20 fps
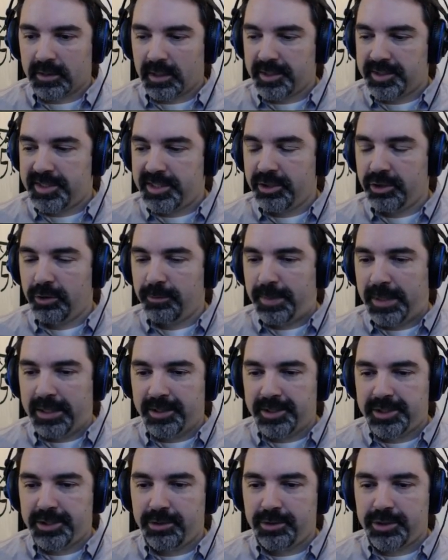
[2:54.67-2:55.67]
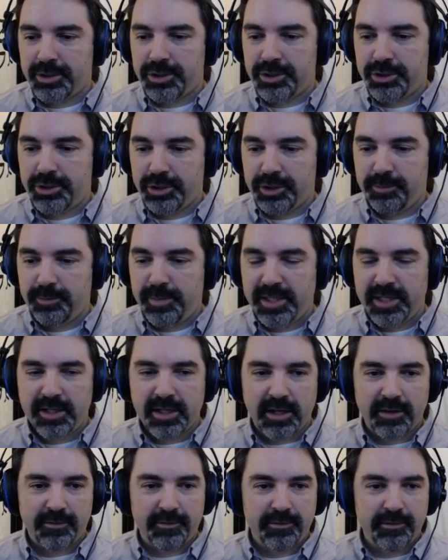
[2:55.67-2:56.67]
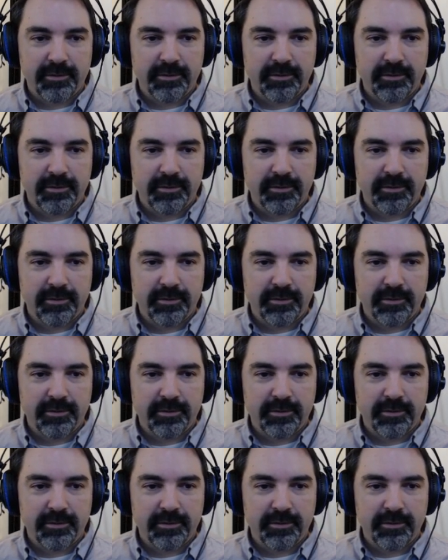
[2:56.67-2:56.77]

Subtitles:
single parachute should be enough.